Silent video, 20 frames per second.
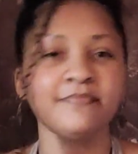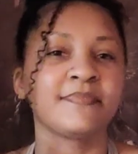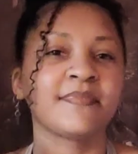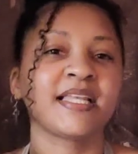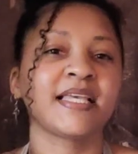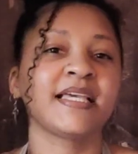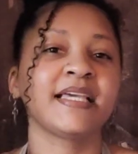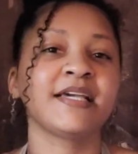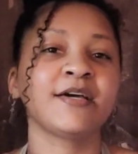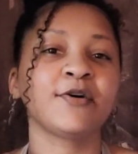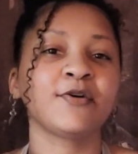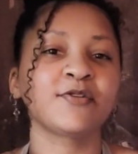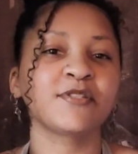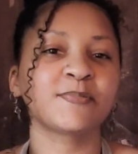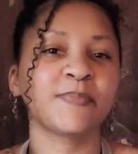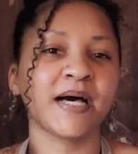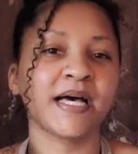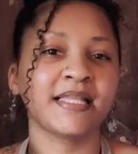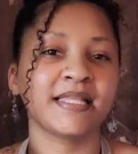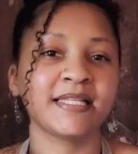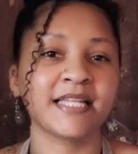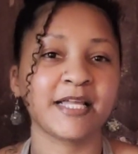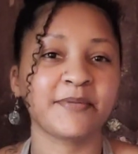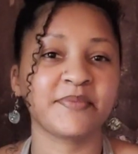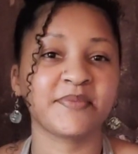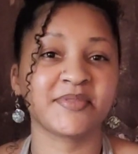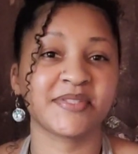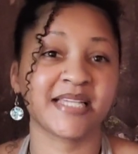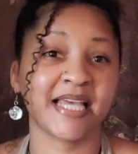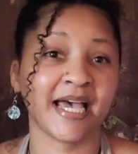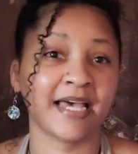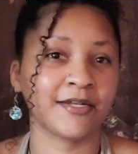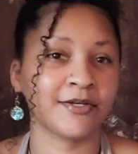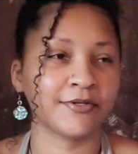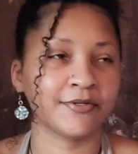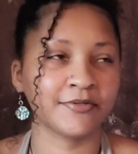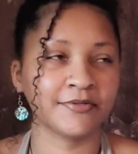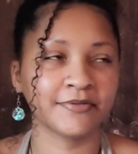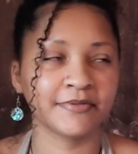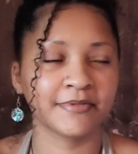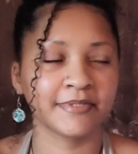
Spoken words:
he goes by the name of Shadow.